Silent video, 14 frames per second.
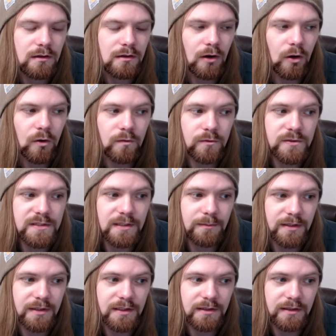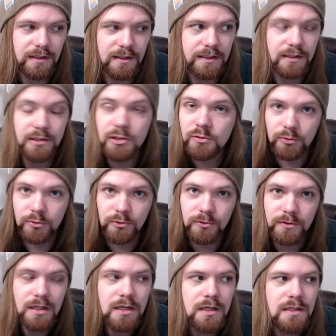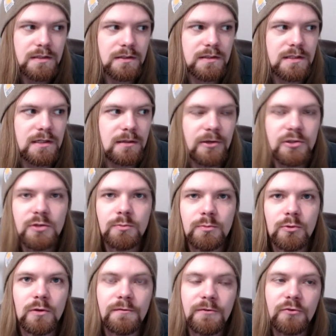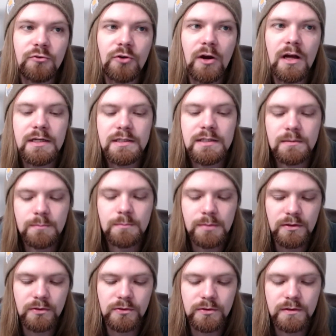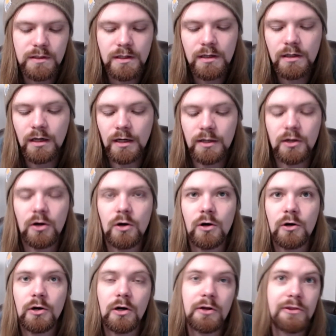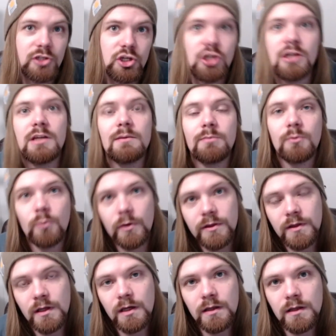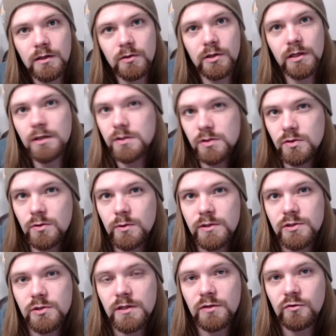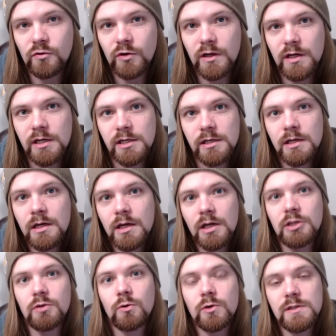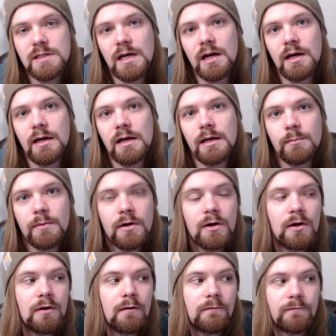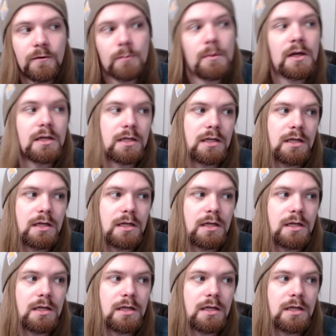over something like a U-pull. So let's talk about U-pull. If you're trying to build a car on the cheap, one thing that you can do is you can trade your time for money.